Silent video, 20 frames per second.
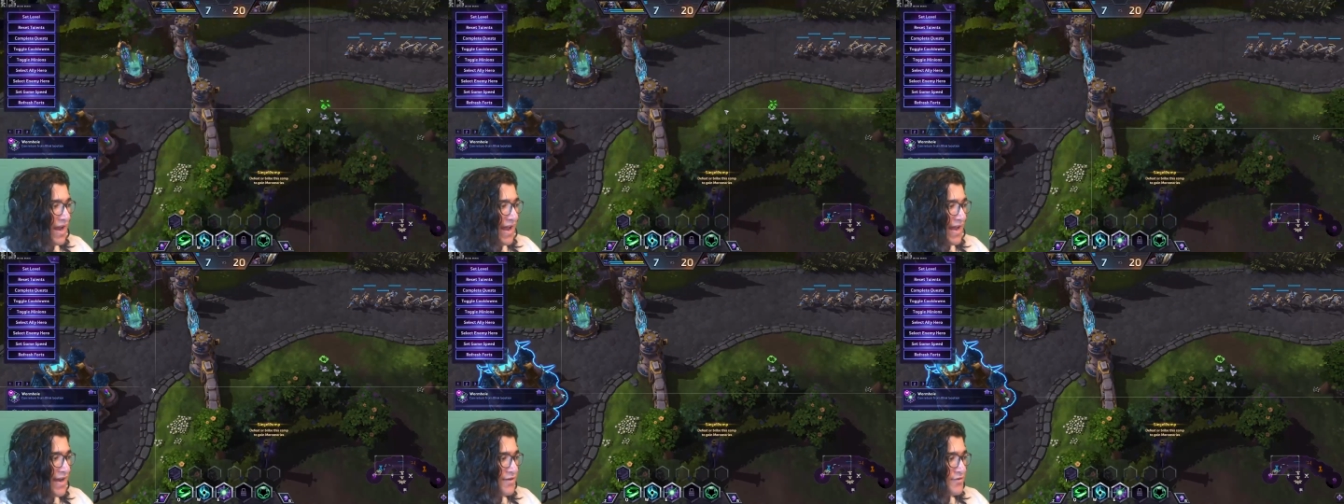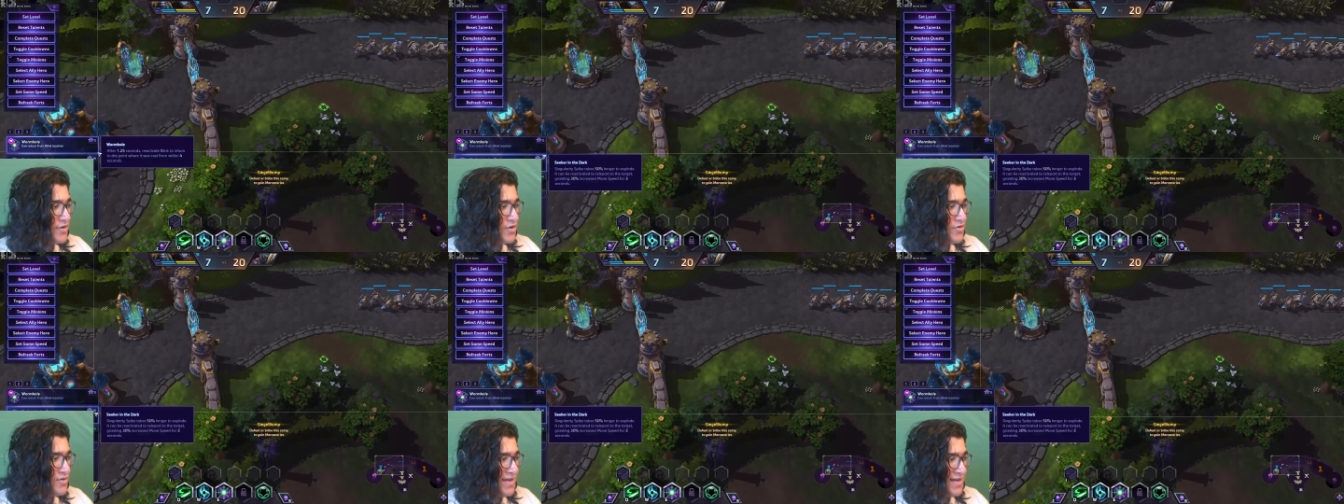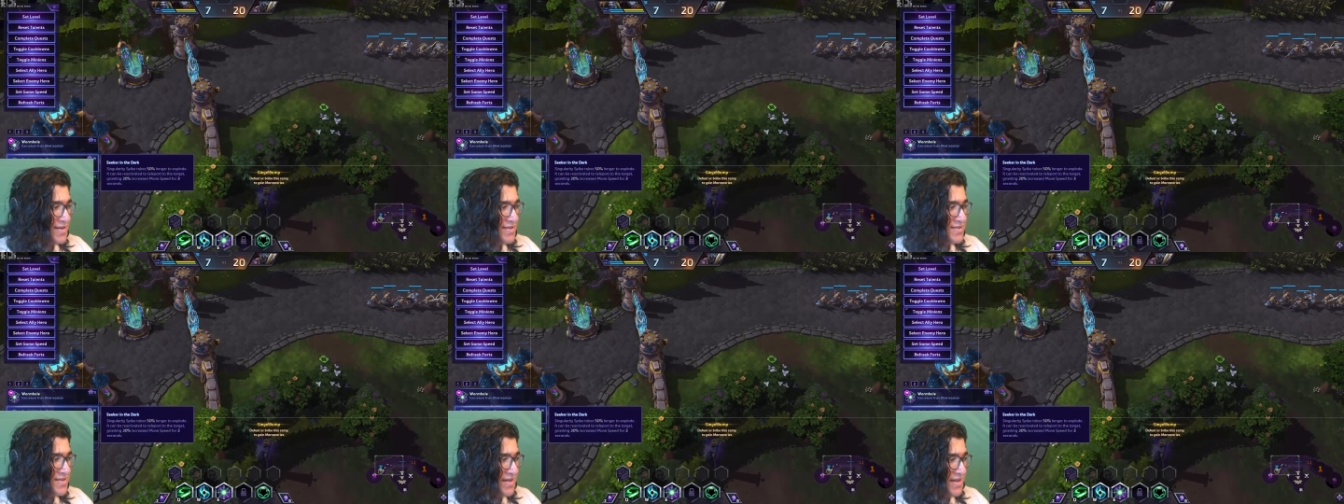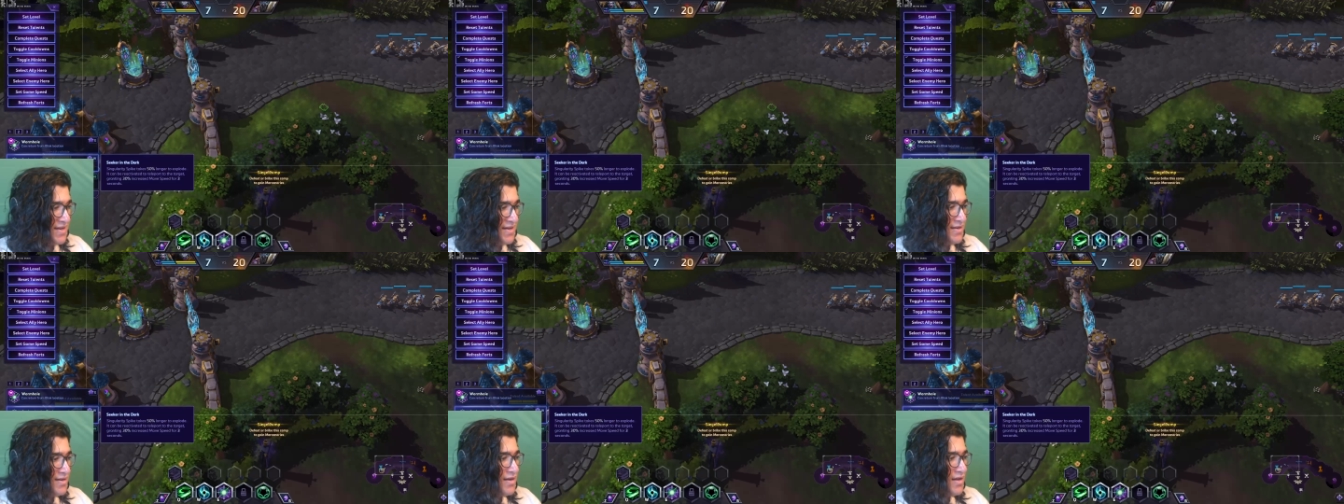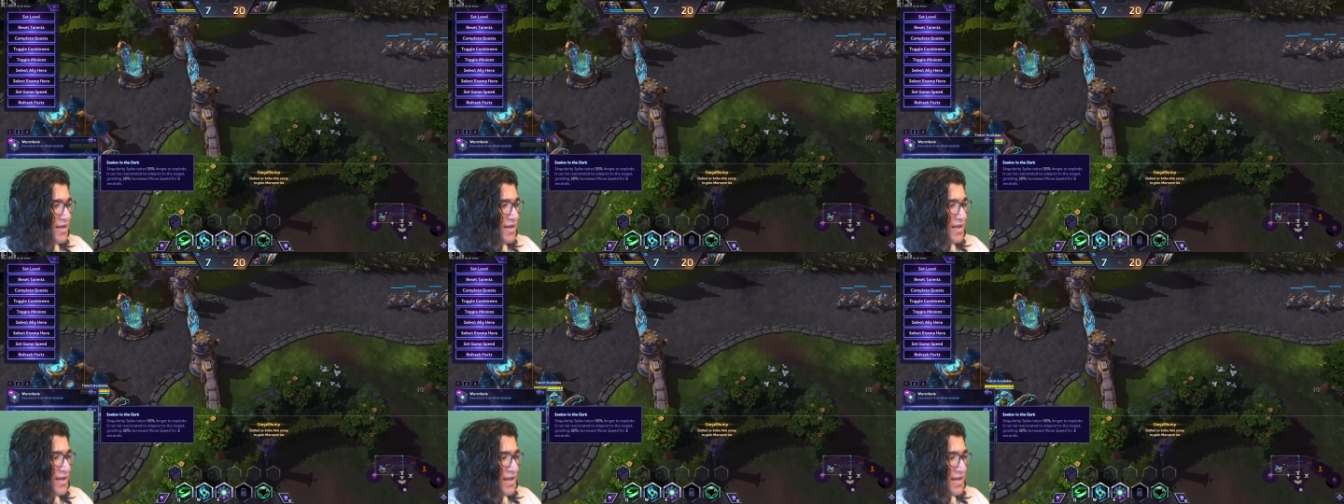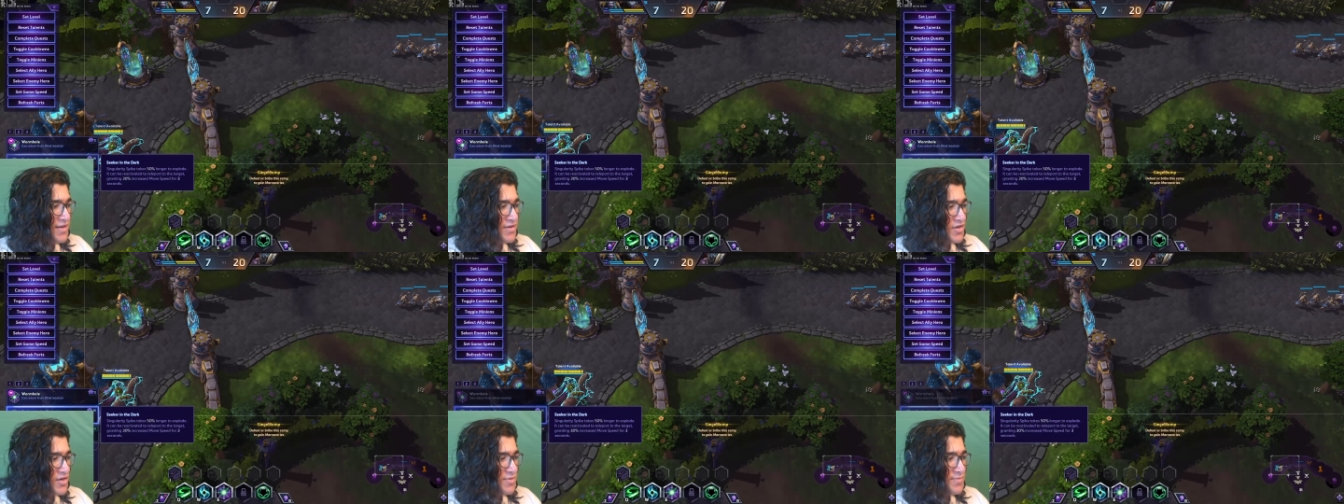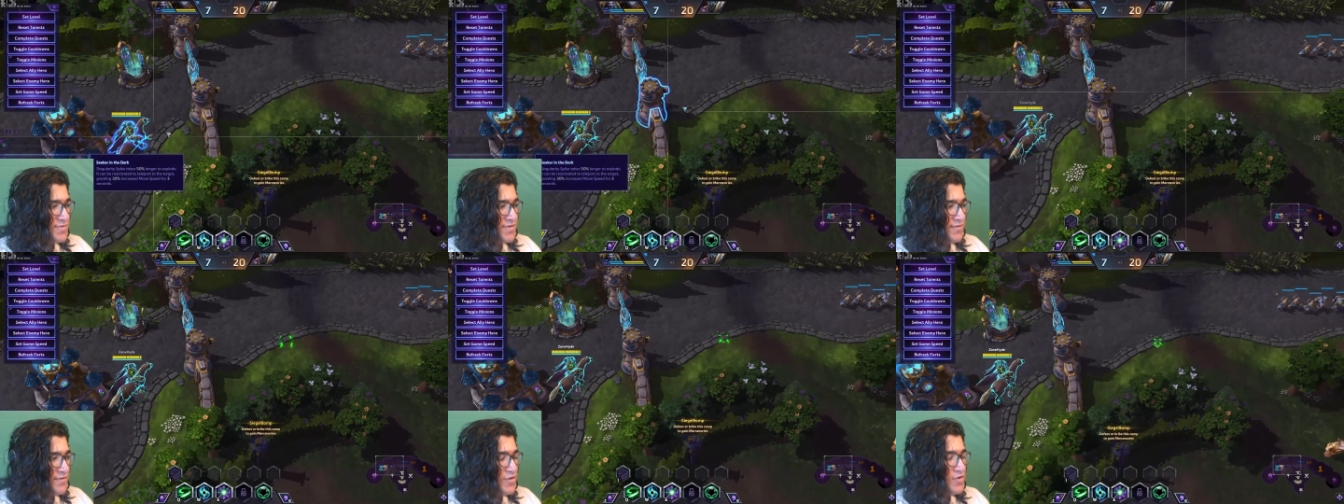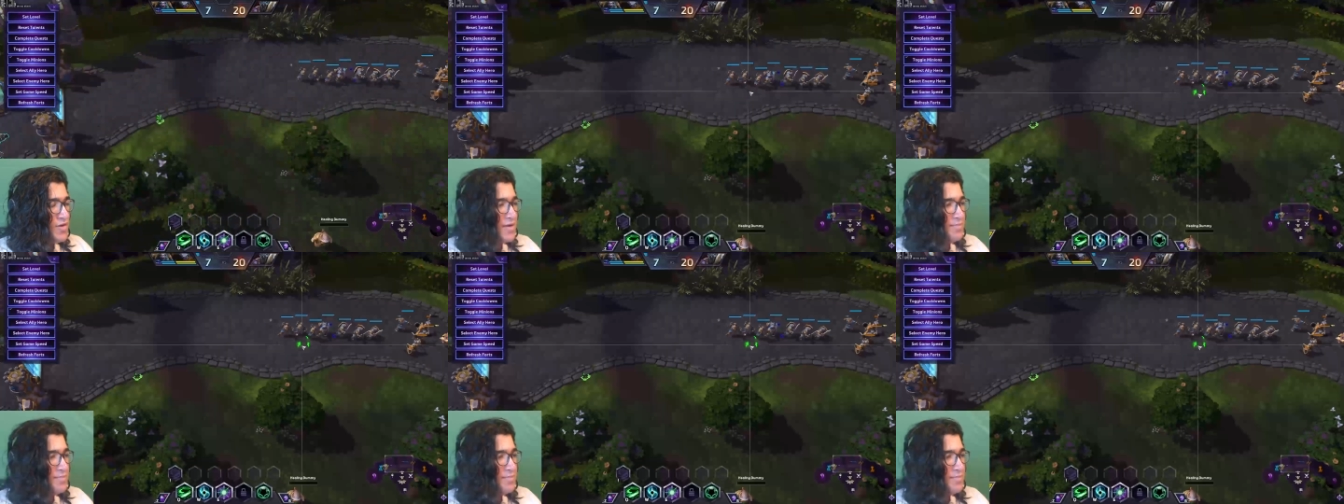aggro in a lane, in terms of you